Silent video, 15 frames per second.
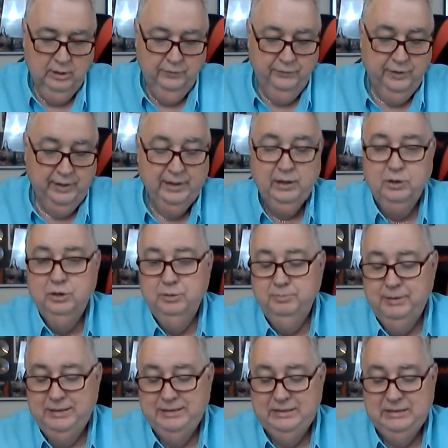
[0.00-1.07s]
Then it could
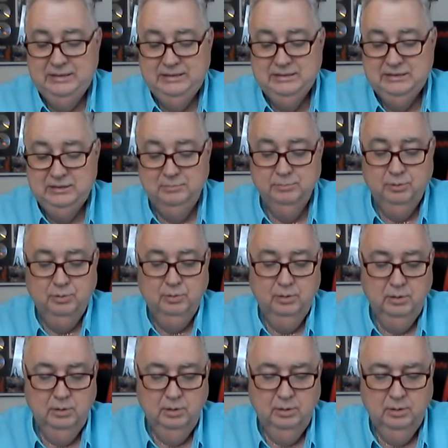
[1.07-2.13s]
be December
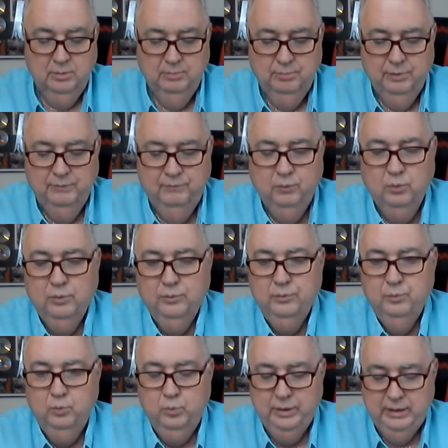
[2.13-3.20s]
before
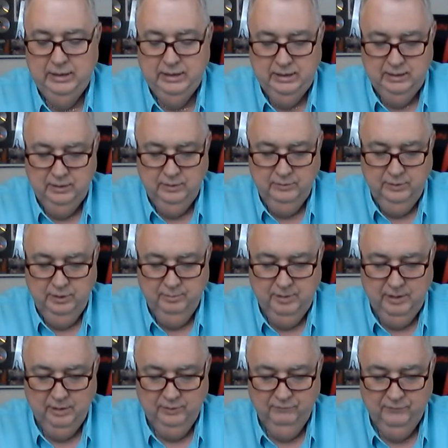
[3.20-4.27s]
we get the
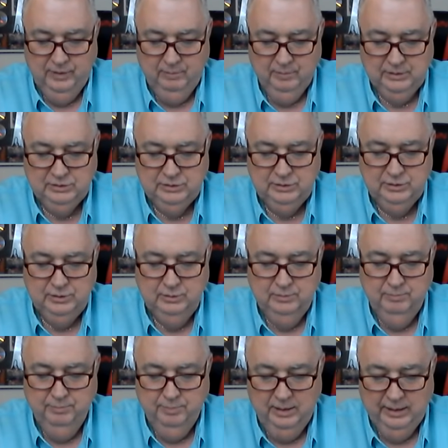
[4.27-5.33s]
American Families
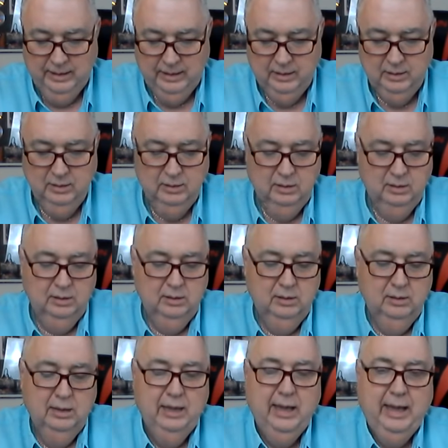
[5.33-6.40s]
Plan
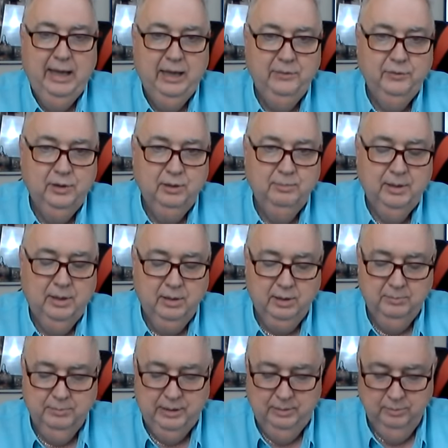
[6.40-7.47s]
and the American
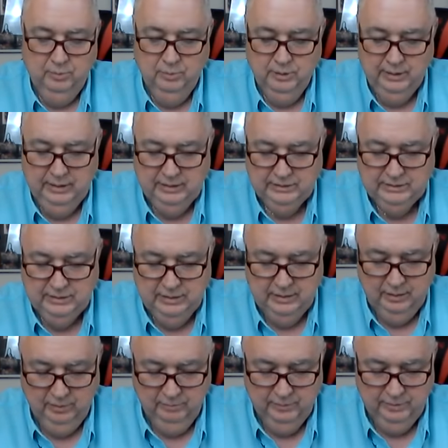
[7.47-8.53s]
people gets the
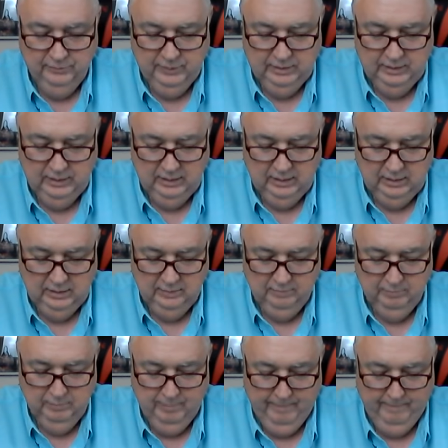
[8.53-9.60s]
help that they need.
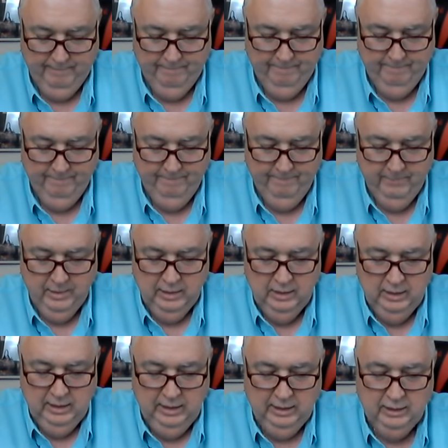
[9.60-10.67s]

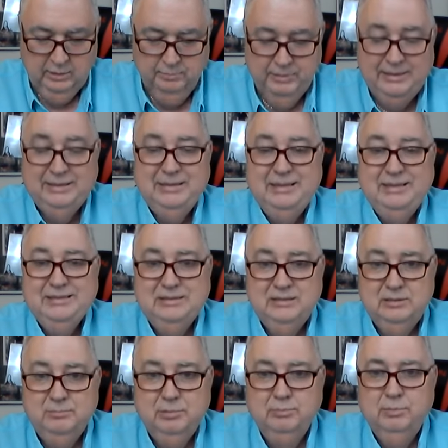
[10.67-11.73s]
It could be
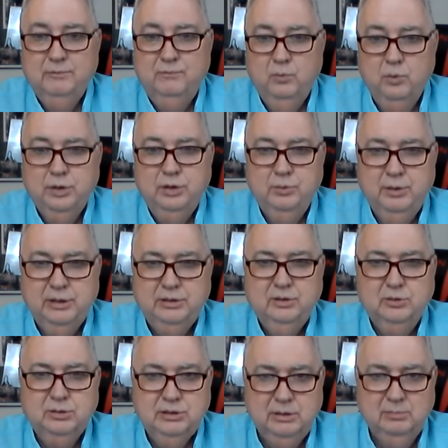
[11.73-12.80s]
December before you get your
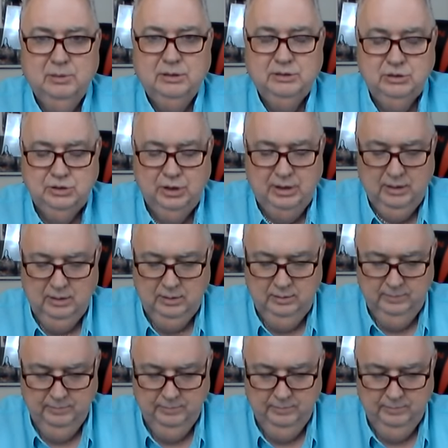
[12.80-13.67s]
stimulus check.